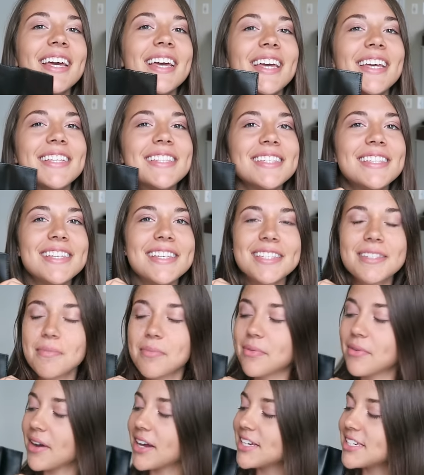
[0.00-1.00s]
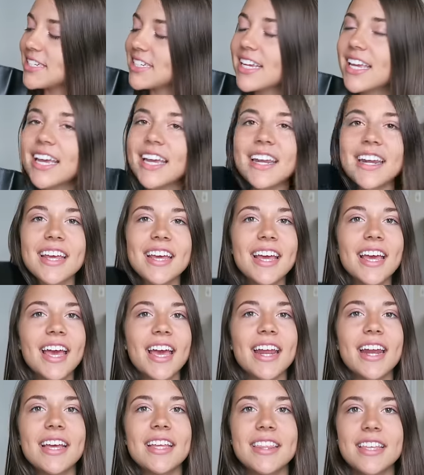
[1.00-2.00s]
It's this brush kit,
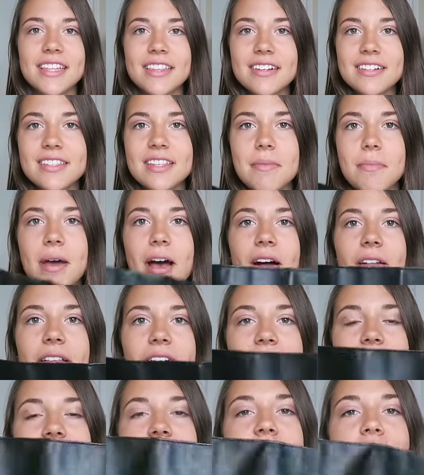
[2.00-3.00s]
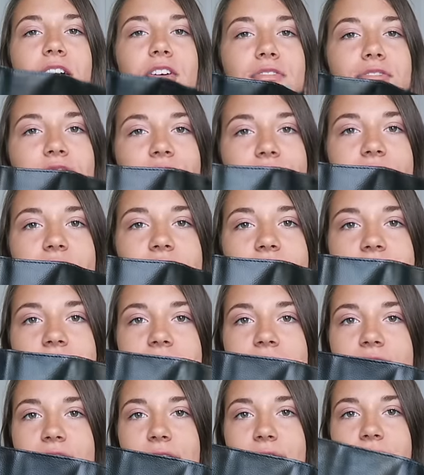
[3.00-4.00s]
and I think there's about like
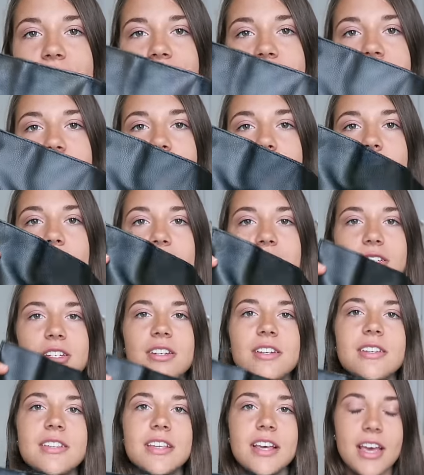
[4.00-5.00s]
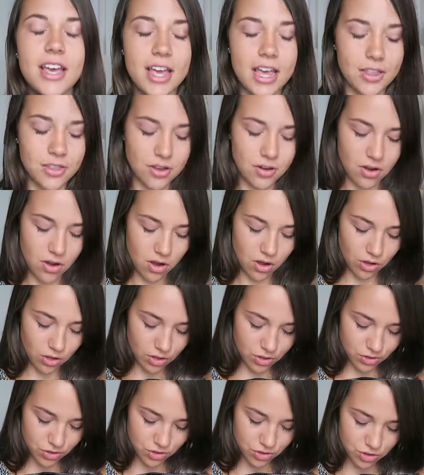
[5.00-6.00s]
15 different brushes, and they're
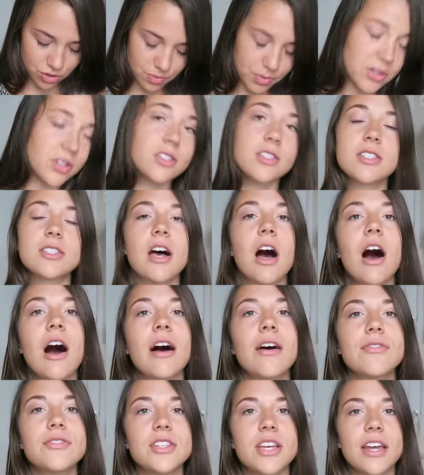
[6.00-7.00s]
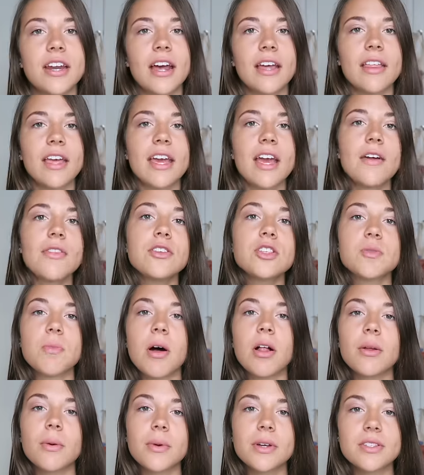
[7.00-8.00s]
all super soft, and I like how the
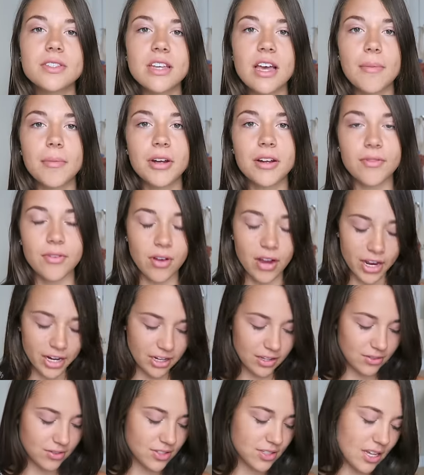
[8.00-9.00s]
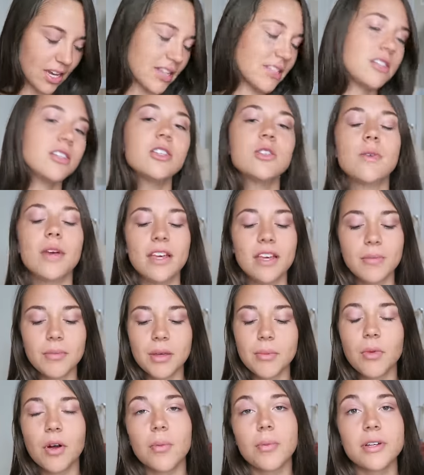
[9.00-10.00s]
smaller ones come in a variety of sizes, so I can
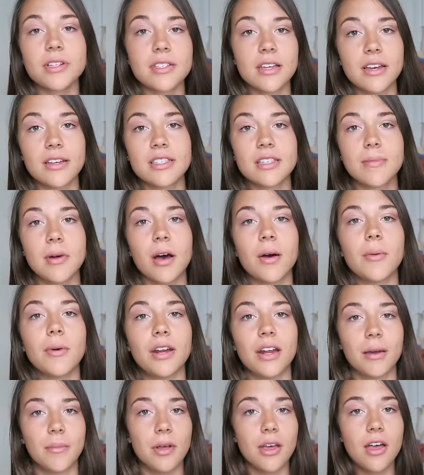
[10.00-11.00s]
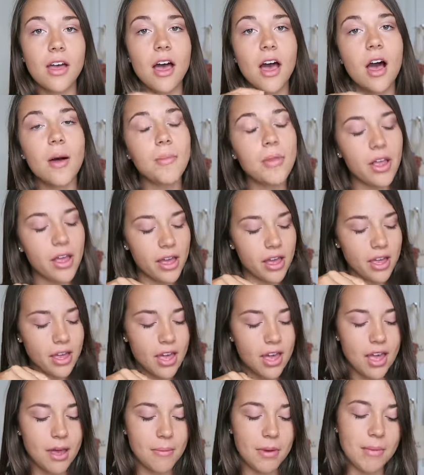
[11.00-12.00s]
be more precise about when I'm applying
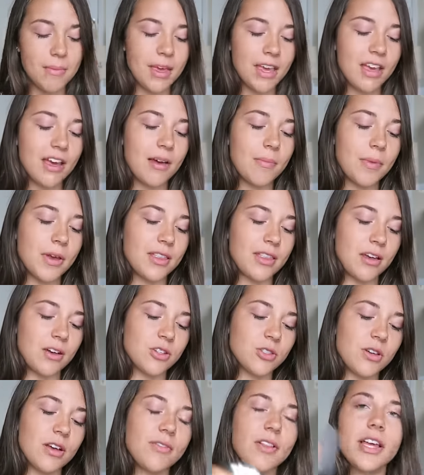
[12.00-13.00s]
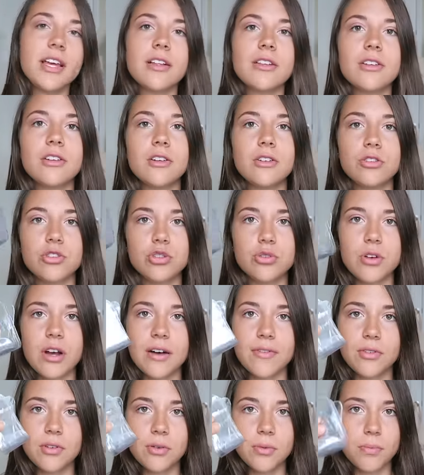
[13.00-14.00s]
my makeup, and they also have like little
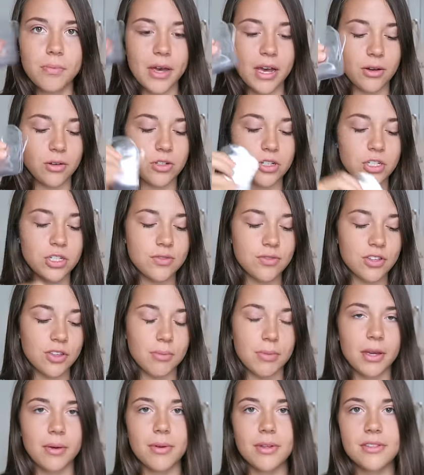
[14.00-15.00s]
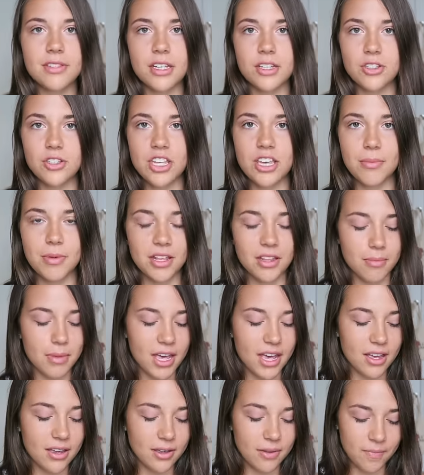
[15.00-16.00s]
travel pouches for the big ones. I just keep it in the
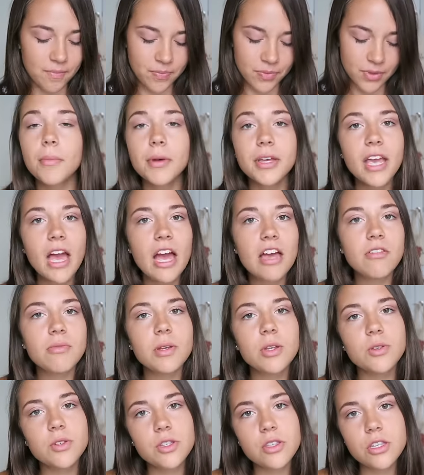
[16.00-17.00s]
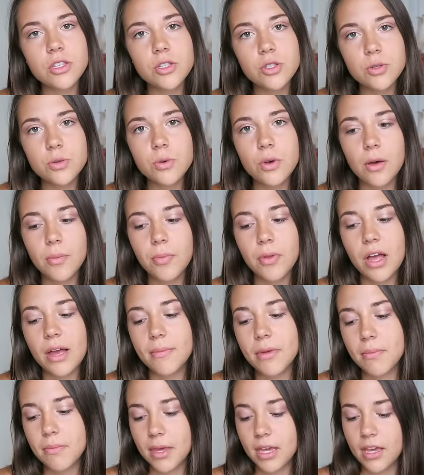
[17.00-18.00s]
back. But yeah, I've been using these to apply
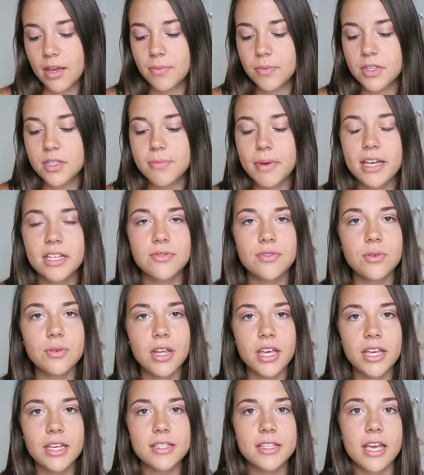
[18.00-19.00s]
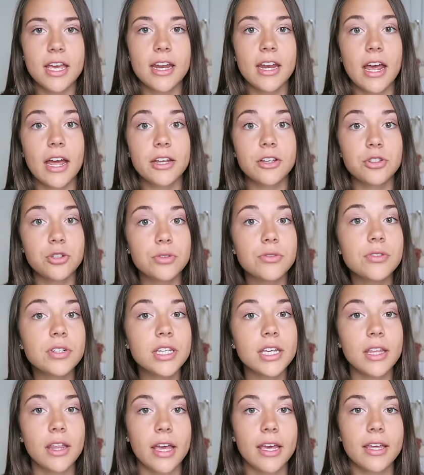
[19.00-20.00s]
my makeup these past few days, and I do
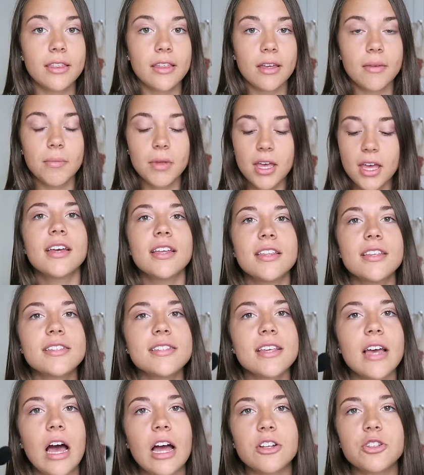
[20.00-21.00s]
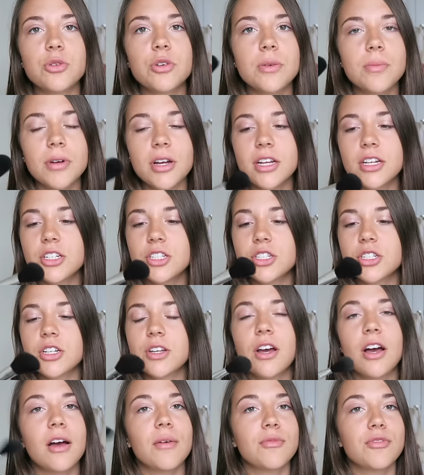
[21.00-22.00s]
really like them. This contour brush
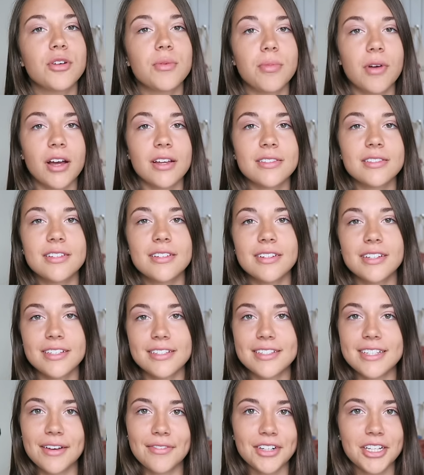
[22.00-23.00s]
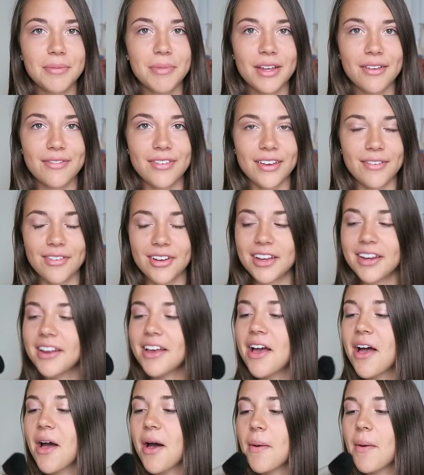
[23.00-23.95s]
um, for bronzer is definitely my favorite.